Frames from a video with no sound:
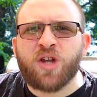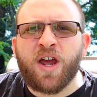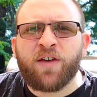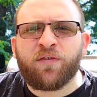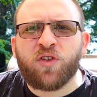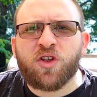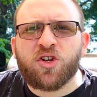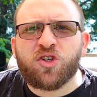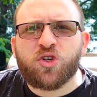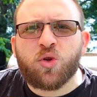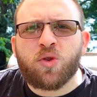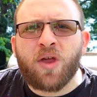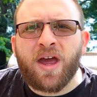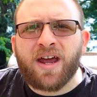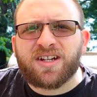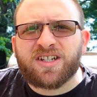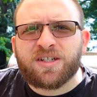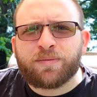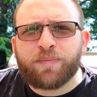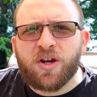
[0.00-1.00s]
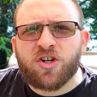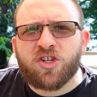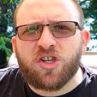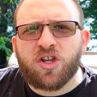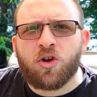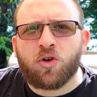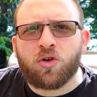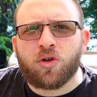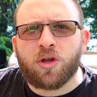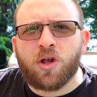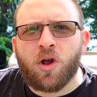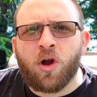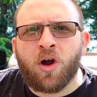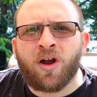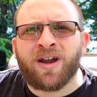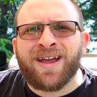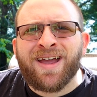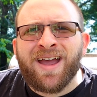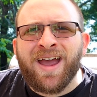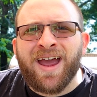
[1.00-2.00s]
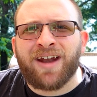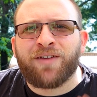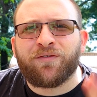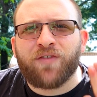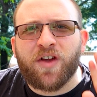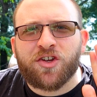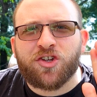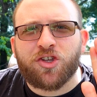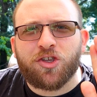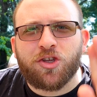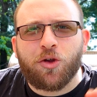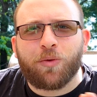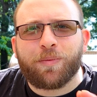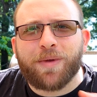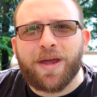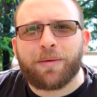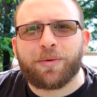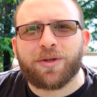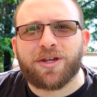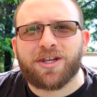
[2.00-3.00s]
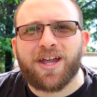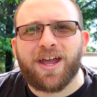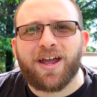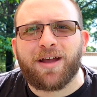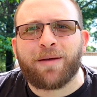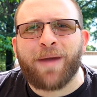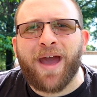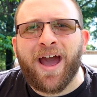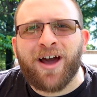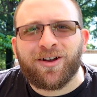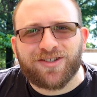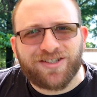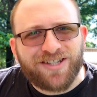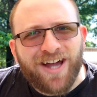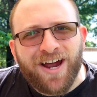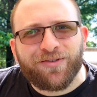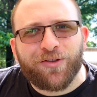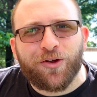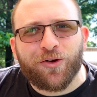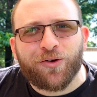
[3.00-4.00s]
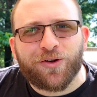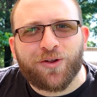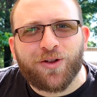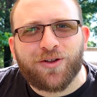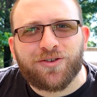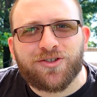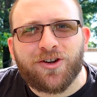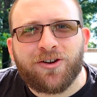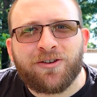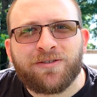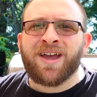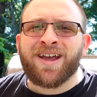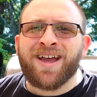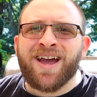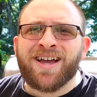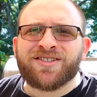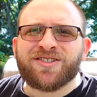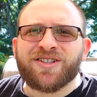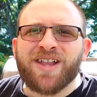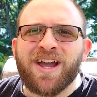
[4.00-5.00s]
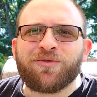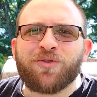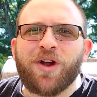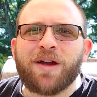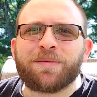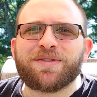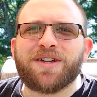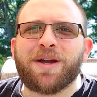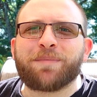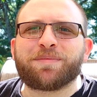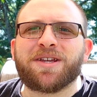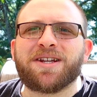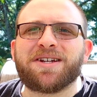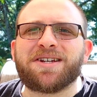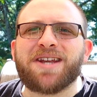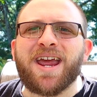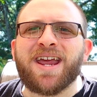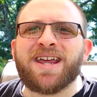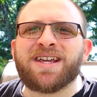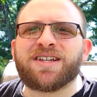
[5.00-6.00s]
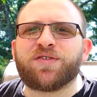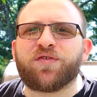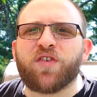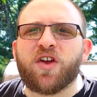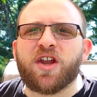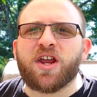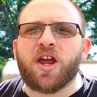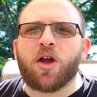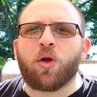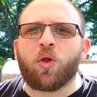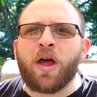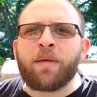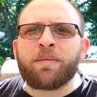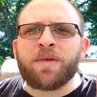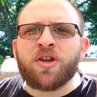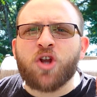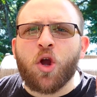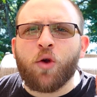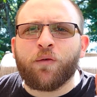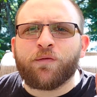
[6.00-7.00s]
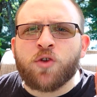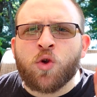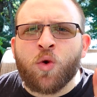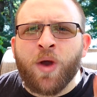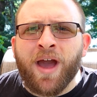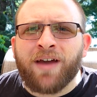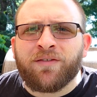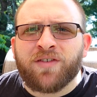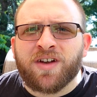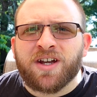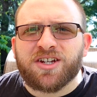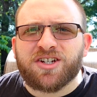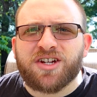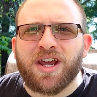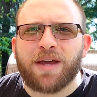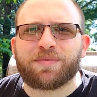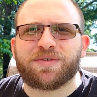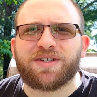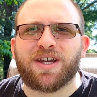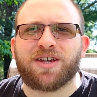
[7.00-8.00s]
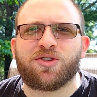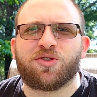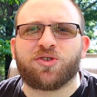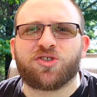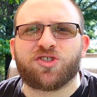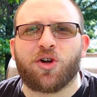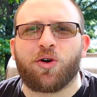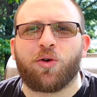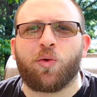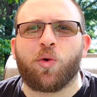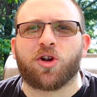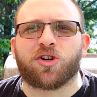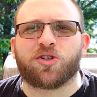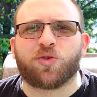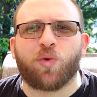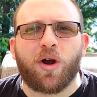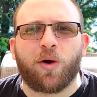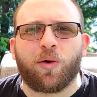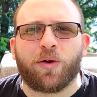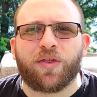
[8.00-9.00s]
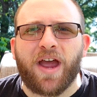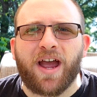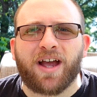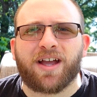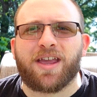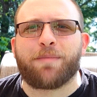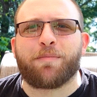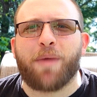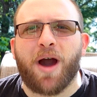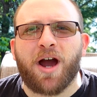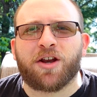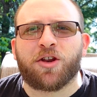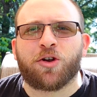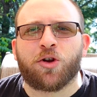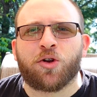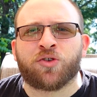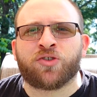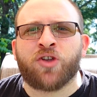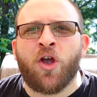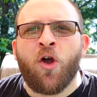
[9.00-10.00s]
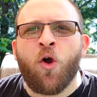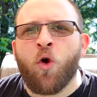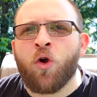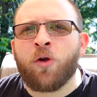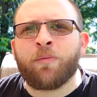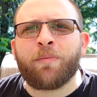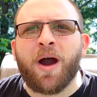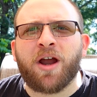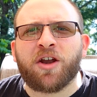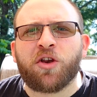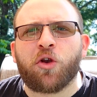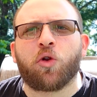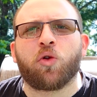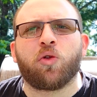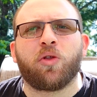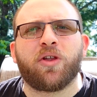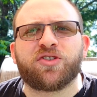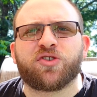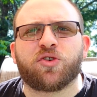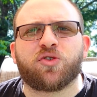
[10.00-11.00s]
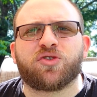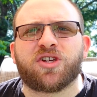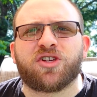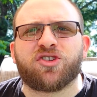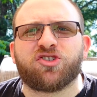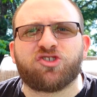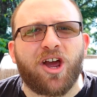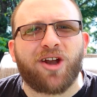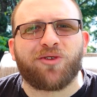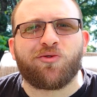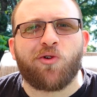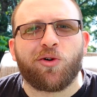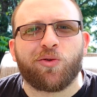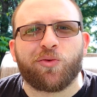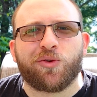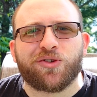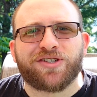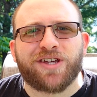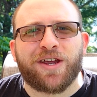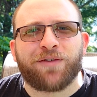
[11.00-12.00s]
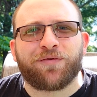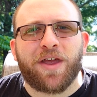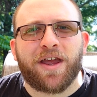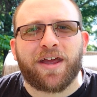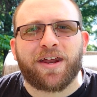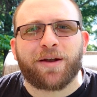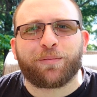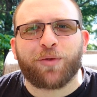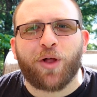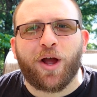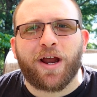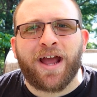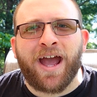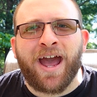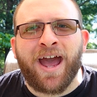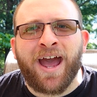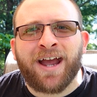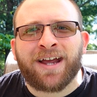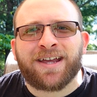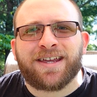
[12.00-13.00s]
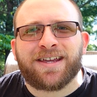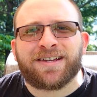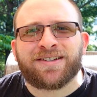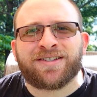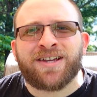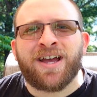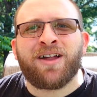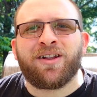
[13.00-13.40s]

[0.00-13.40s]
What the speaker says: definitely do that, especially early on, and eventually you'll be able to take them outside their enclosure. Okay guys, so that wraps up today's video. Let me know if you have any tips that you saw worked well with Ackie monitors or monitor lizards in general, and we'll see if they can apply to Ackies.